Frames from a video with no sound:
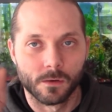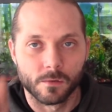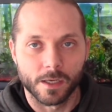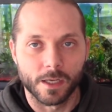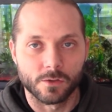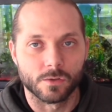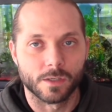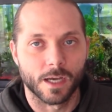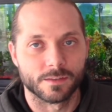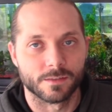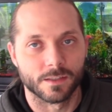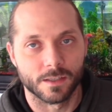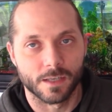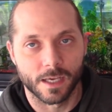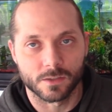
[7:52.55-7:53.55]
Catch you guys in
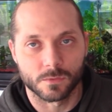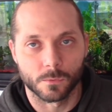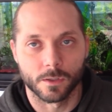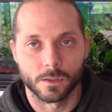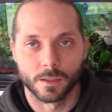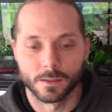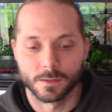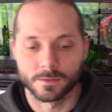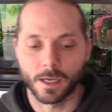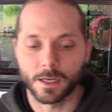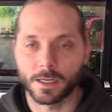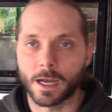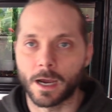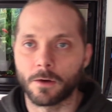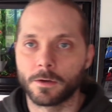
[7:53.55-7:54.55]
the next one.
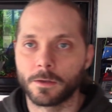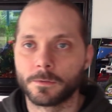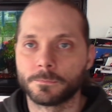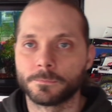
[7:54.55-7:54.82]
Signing out.